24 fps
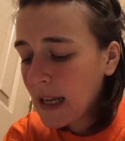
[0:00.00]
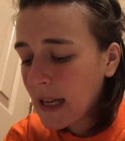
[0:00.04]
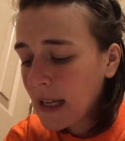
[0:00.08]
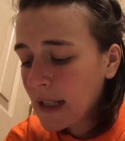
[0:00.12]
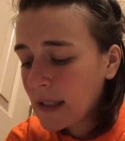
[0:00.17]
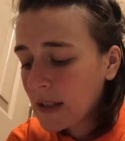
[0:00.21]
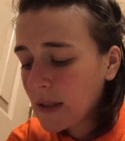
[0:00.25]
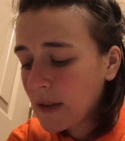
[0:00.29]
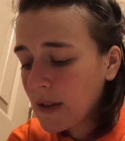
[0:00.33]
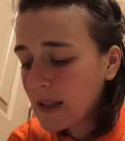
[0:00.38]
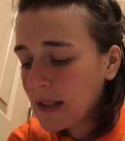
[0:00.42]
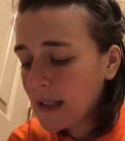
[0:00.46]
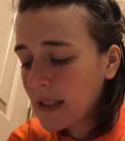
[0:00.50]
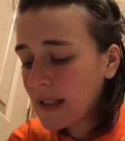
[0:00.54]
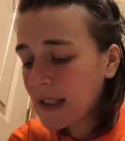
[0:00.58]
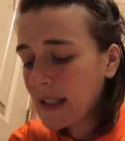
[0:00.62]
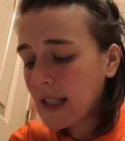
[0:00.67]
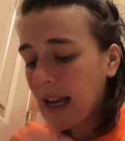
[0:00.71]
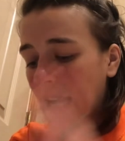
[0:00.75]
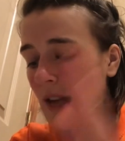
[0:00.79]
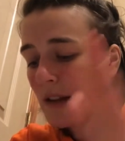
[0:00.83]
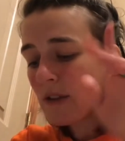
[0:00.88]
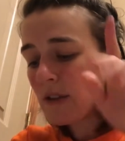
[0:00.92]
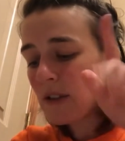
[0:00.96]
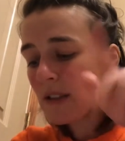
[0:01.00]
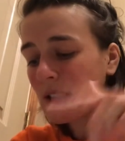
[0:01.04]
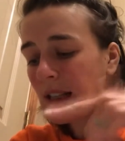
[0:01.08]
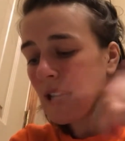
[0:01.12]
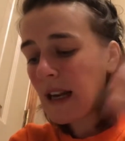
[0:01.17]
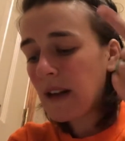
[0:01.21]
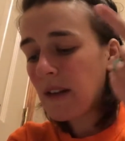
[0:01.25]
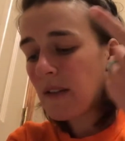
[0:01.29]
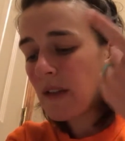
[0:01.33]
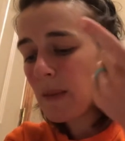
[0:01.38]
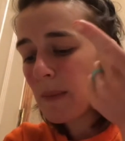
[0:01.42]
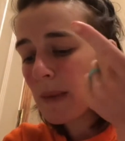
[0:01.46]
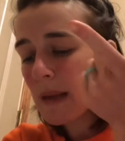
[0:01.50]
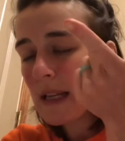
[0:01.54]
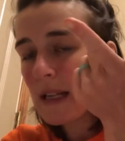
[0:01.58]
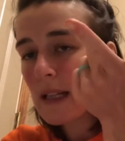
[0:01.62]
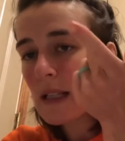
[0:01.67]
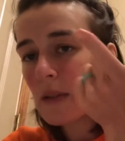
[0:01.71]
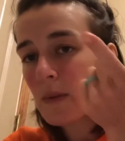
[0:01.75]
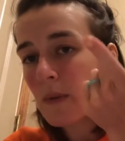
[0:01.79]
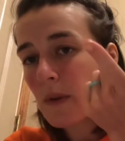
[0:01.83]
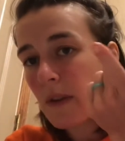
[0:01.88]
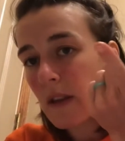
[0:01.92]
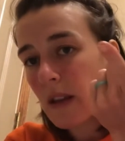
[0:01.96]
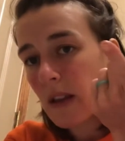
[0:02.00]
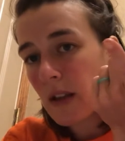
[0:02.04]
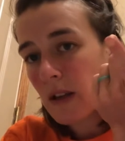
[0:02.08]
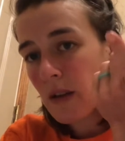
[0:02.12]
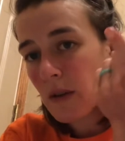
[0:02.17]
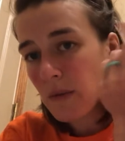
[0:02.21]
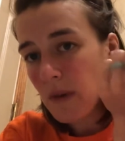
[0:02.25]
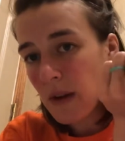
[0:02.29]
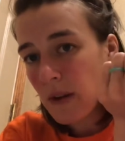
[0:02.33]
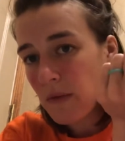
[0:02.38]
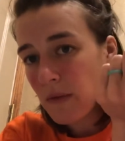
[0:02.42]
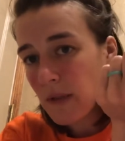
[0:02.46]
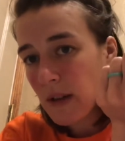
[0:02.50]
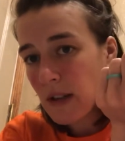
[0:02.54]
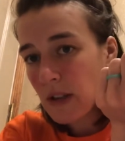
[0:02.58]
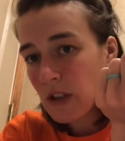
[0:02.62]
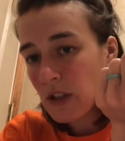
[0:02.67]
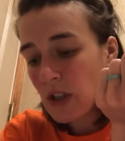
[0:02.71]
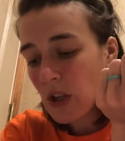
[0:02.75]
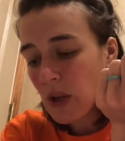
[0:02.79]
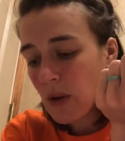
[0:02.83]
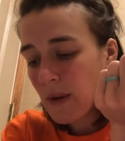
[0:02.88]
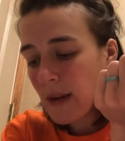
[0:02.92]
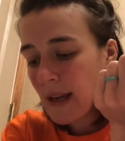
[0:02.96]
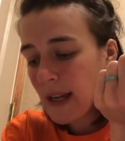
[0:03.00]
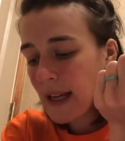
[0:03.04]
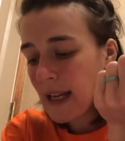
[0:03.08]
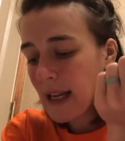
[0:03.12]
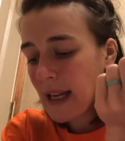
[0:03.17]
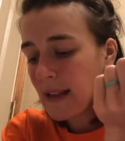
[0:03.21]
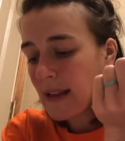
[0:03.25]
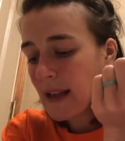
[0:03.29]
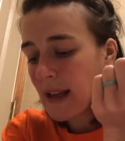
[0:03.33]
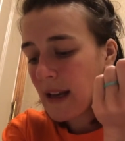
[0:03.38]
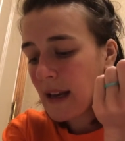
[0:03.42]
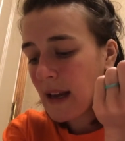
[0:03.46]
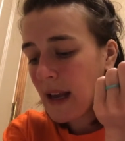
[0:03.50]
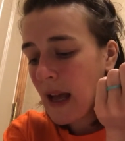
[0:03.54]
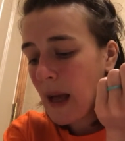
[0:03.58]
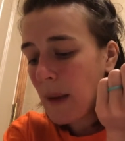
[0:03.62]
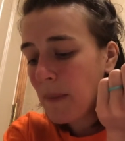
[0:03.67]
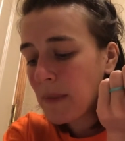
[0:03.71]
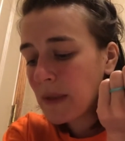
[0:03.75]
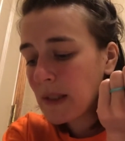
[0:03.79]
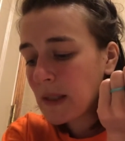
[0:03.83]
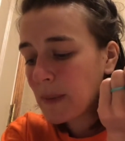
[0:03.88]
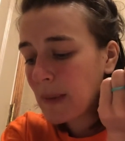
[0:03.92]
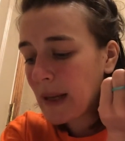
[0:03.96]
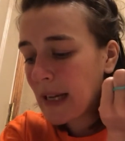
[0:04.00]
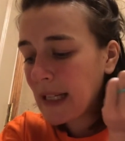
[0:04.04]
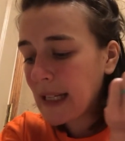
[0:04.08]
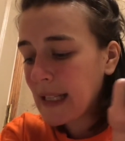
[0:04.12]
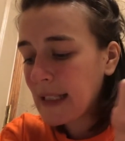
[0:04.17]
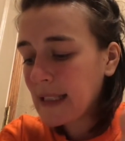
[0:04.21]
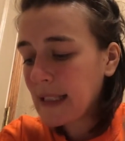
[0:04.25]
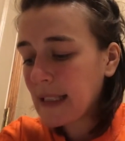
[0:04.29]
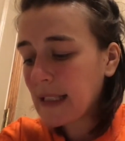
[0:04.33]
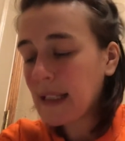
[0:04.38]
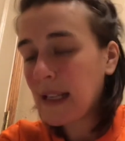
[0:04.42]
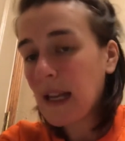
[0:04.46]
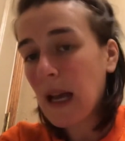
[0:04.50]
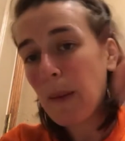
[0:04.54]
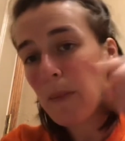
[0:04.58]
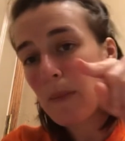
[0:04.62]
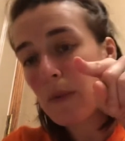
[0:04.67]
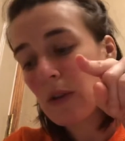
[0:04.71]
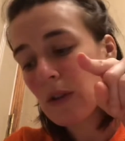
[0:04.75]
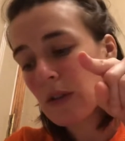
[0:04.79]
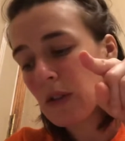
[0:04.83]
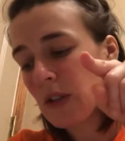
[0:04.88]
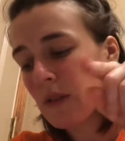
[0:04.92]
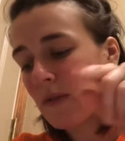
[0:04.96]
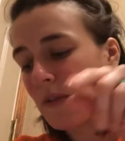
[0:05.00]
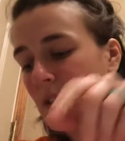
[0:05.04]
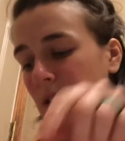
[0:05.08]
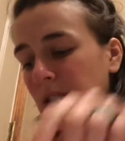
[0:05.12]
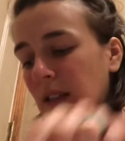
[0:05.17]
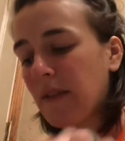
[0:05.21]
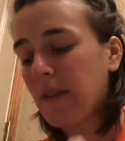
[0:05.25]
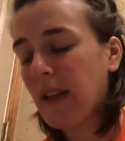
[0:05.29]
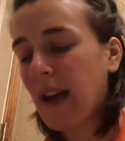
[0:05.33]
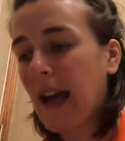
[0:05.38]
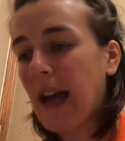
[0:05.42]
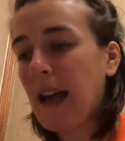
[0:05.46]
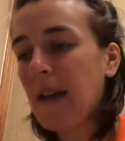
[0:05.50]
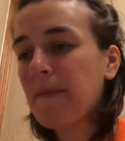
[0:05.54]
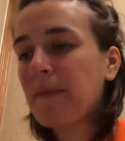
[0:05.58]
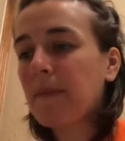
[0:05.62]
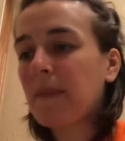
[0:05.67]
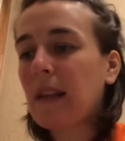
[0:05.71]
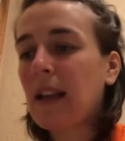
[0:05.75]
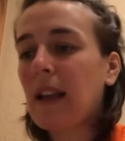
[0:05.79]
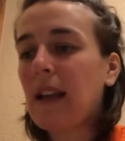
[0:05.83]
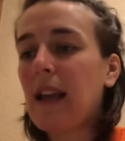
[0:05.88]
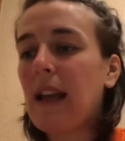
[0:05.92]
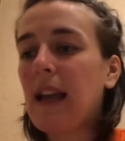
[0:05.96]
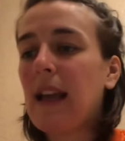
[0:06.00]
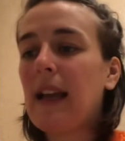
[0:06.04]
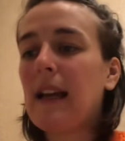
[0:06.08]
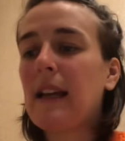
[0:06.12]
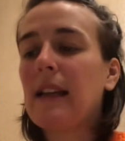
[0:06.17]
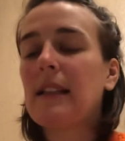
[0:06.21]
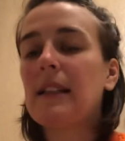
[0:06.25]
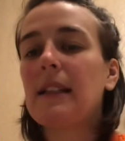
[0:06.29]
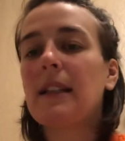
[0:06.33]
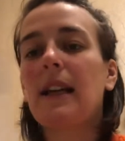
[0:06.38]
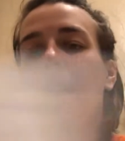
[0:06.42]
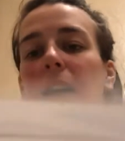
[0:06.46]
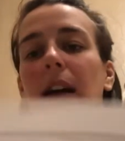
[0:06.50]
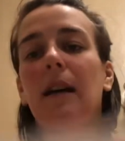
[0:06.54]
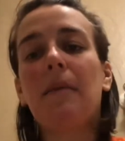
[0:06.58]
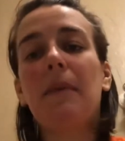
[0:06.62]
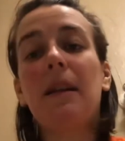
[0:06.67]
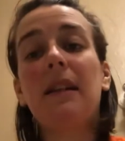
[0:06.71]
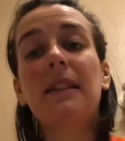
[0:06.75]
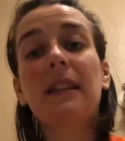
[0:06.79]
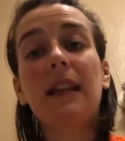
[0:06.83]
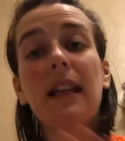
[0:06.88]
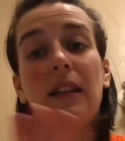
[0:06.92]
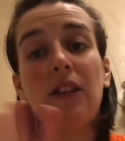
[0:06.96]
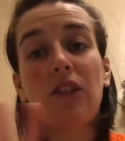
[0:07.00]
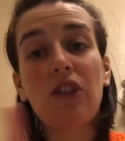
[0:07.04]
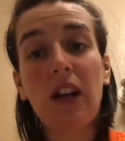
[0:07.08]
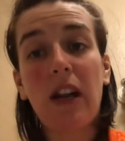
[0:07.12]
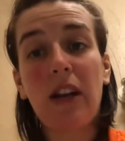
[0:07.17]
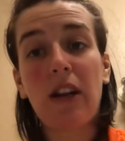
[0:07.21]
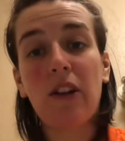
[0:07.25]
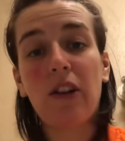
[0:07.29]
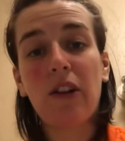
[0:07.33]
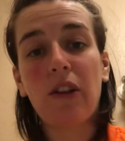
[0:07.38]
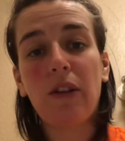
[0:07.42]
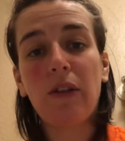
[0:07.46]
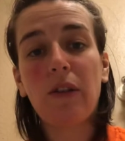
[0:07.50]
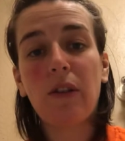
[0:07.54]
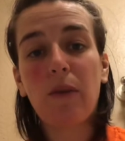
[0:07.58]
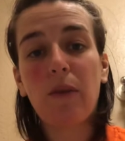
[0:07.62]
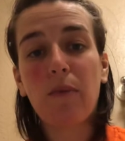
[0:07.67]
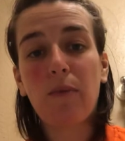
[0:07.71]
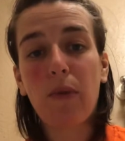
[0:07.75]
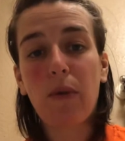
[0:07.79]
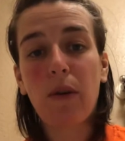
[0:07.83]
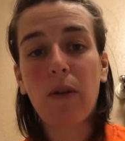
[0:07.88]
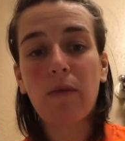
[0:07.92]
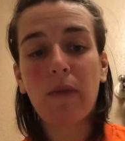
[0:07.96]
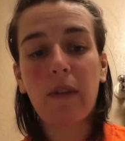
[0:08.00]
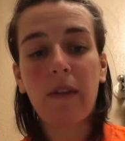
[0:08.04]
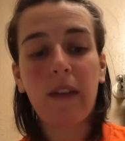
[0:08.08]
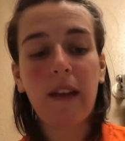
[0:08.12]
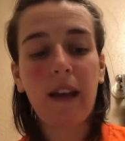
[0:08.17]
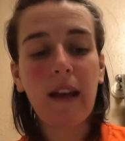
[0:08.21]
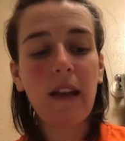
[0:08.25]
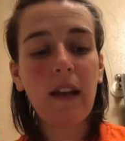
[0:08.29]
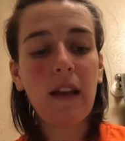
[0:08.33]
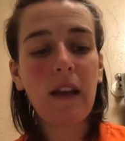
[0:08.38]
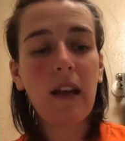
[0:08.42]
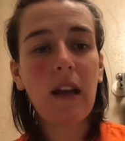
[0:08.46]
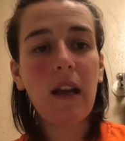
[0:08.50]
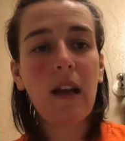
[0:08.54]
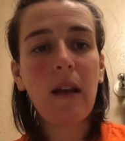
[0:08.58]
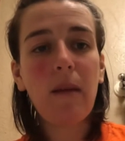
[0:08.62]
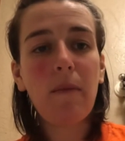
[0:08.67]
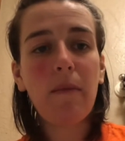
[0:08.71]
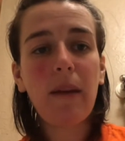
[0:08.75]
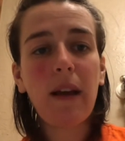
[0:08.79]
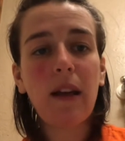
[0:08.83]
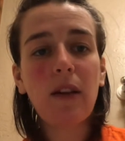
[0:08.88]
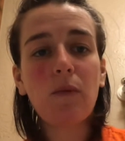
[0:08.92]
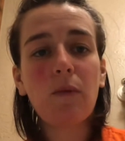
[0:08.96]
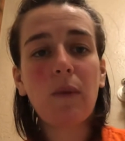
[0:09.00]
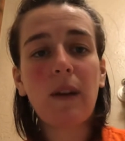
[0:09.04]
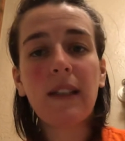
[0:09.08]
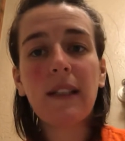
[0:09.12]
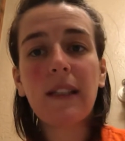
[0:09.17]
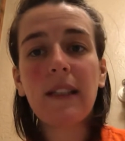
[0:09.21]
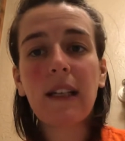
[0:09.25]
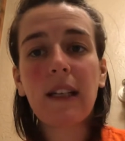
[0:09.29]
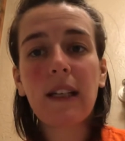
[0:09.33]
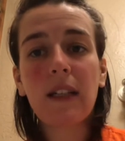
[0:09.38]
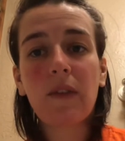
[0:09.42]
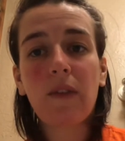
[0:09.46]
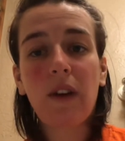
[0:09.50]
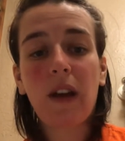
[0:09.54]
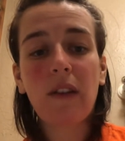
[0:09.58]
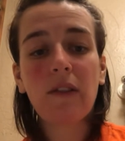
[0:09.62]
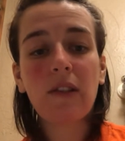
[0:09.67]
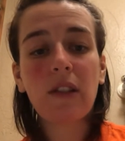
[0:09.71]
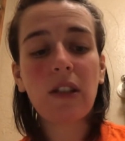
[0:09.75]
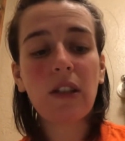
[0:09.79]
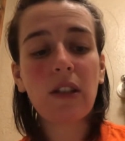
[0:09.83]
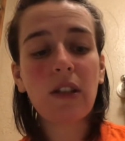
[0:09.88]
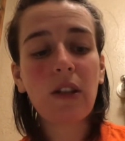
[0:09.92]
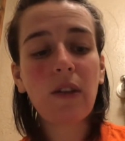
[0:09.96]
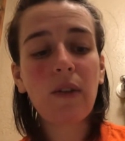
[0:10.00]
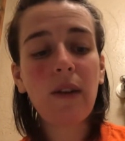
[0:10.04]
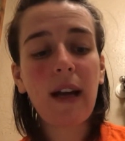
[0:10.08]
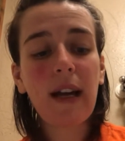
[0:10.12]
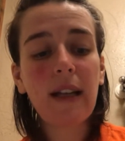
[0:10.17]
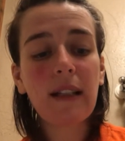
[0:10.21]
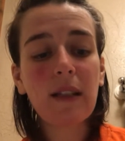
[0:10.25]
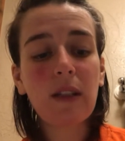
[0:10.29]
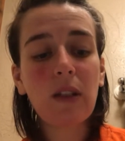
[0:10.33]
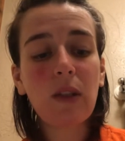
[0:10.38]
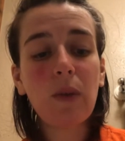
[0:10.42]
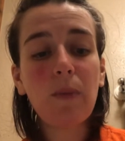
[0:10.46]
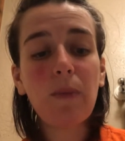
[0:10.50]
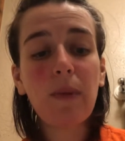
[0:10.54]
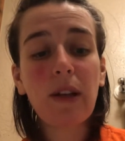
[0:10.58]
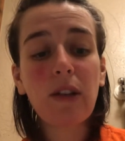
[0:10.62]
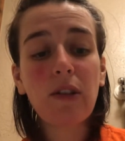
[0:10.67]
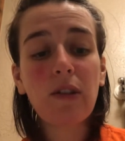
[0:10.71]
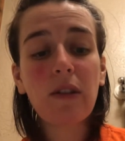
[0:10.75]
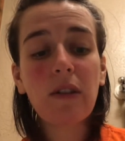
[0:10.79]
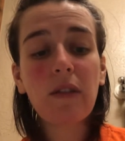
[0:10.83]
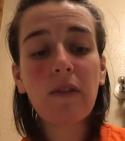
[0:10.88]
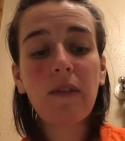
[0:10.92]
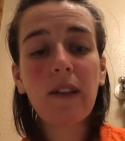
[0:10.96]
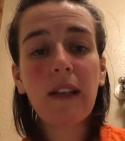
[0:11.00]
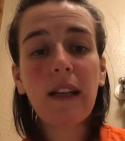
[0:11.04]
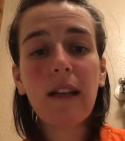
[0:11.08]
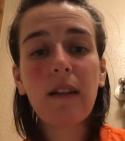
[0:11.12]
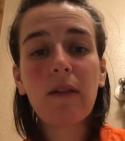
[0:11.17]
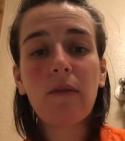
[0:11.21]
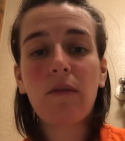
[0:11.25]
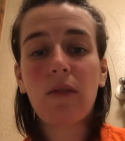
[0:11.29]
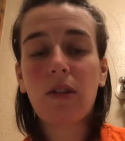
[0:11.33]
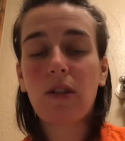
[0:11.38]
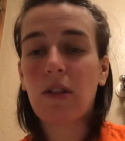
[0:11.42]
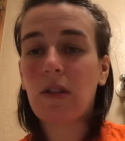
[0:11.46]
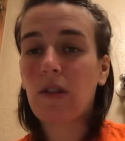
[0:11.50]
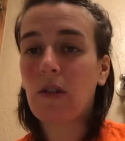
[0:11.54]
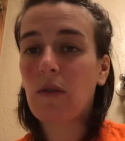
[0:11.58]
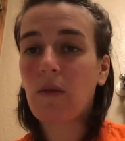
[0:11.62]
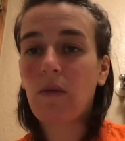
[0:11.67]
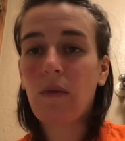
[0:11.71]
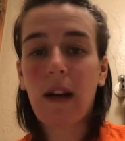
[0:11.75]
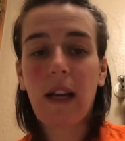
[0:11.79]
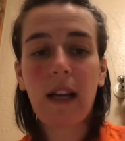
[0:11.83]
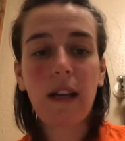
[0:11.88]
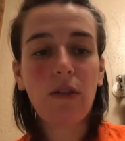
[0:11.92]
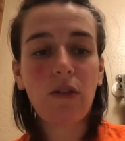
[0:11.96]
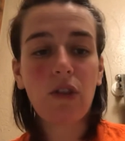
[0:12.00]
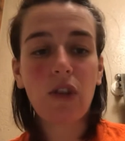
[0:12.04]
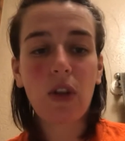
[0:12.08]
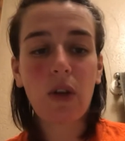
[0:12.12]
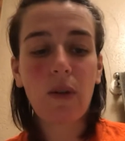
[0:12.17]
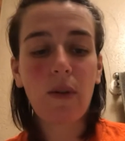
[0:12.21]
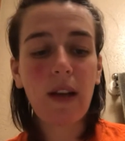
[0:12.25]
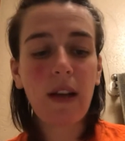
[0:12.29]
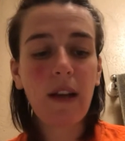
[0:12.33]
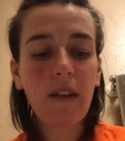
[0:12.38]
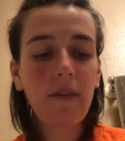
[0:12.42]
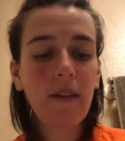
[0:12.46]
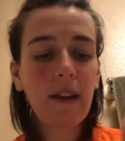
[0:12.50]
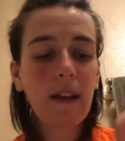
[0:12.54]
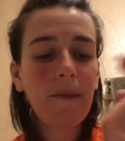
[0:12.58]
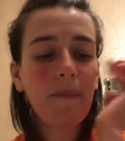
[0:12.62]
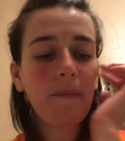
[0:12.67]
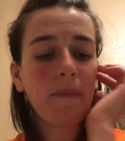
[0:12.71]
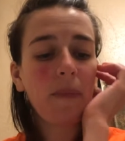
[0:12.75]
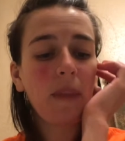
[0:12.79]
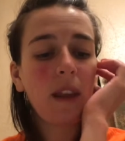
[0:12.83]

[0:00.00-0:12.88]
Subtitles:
So this is the underside of the penis where the urethra is showing, and then epispadus is the upper surface of that, and it's congenital. They're born with it. Page 1650 has 2 pictures of it, which is a great showing of it.